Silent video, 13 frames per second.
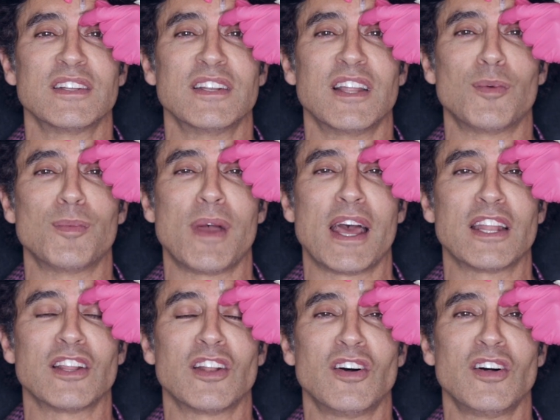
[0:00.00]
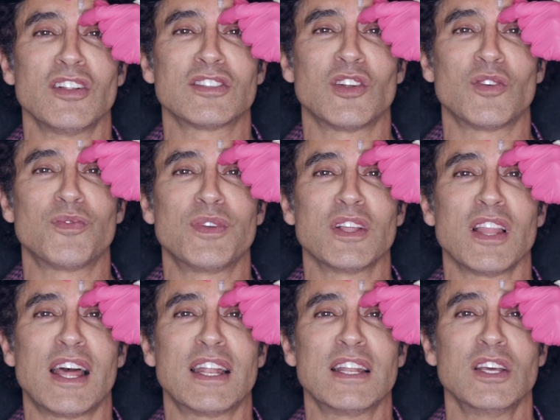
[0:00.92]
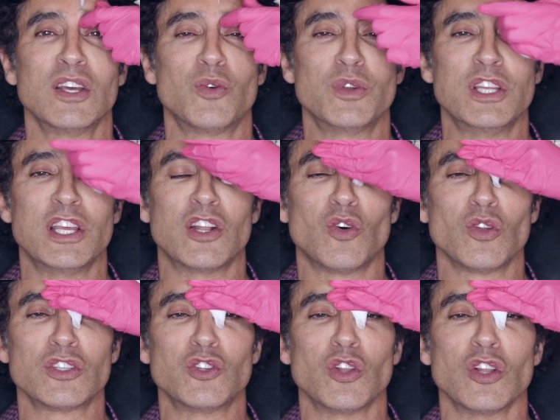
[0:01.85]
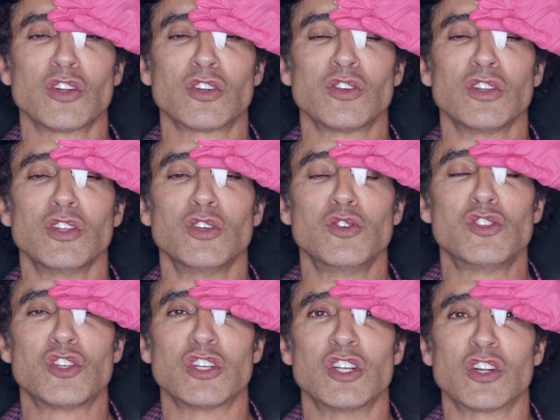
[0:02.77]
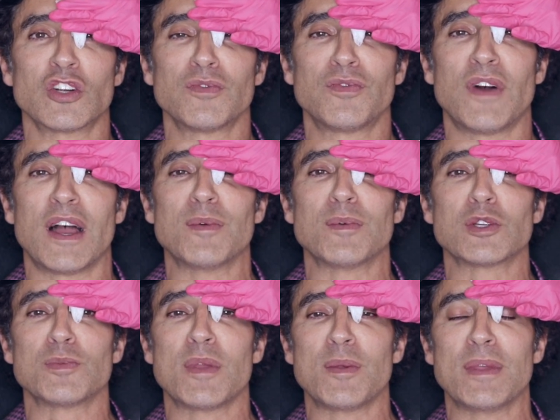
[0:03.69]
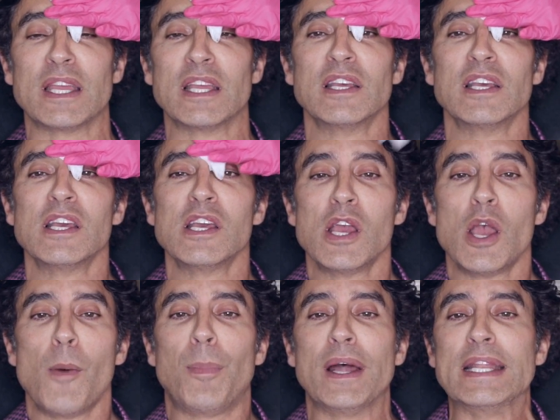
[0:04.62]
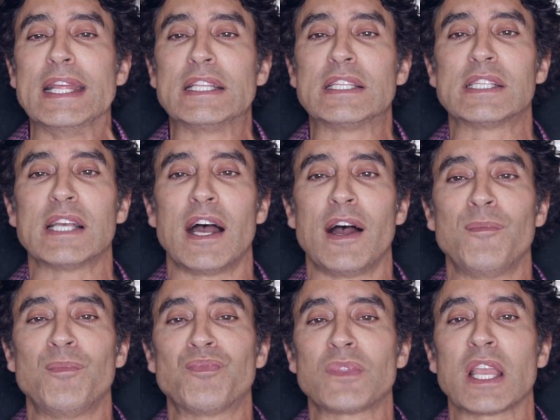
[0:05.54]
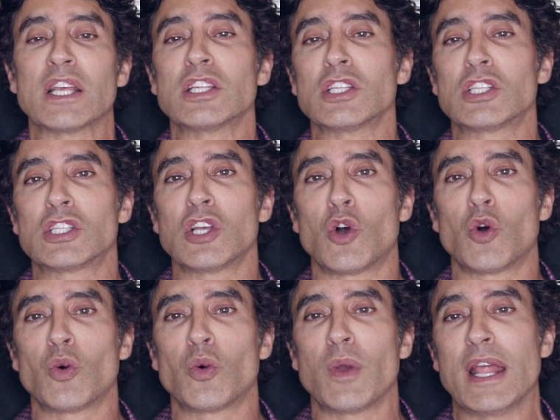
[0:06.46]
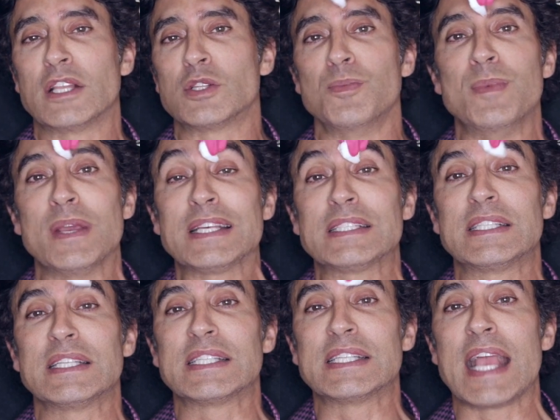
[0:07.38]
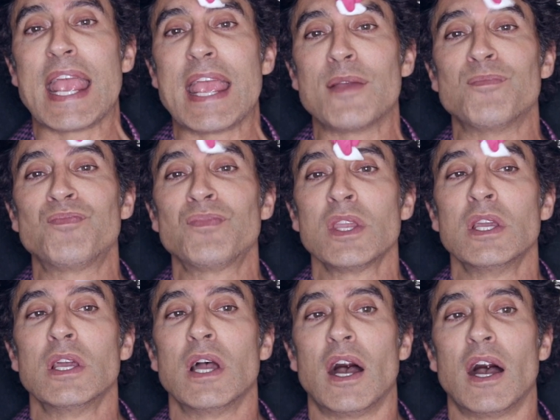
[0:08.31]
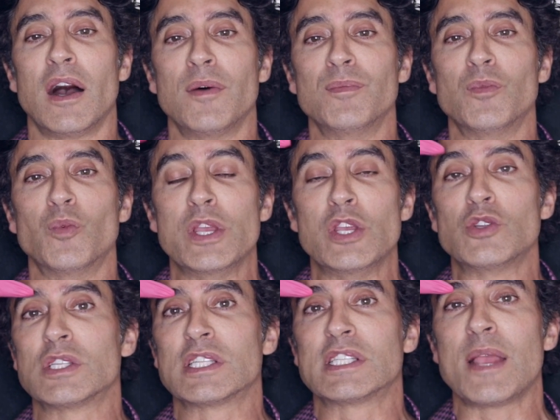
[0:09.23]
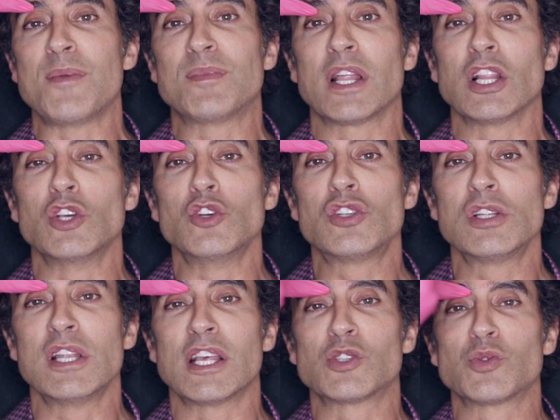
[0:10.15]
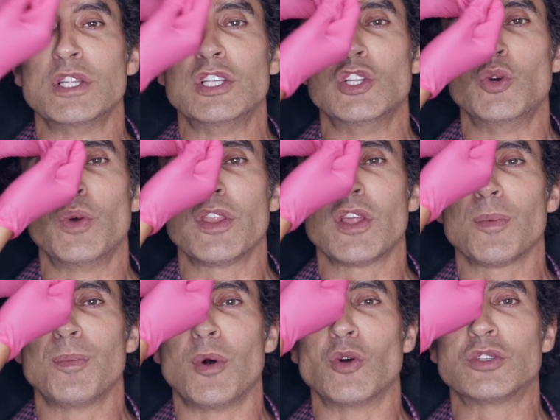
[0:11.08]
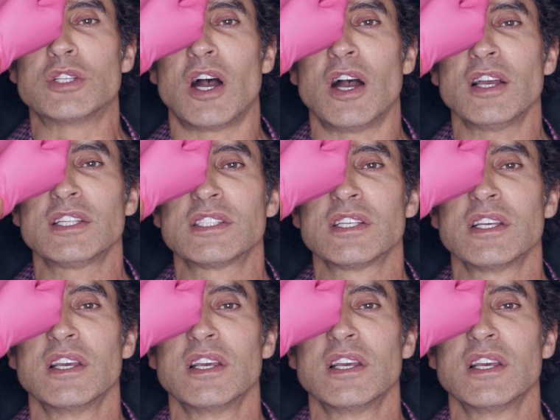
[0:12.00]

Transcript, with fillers: Not bad at all. Don't feel that. When you get old, you lose your nerve fibers. Mm-hmm. but it's um, so it's mixed the same. Um, we use the same dilution as we do with our Botox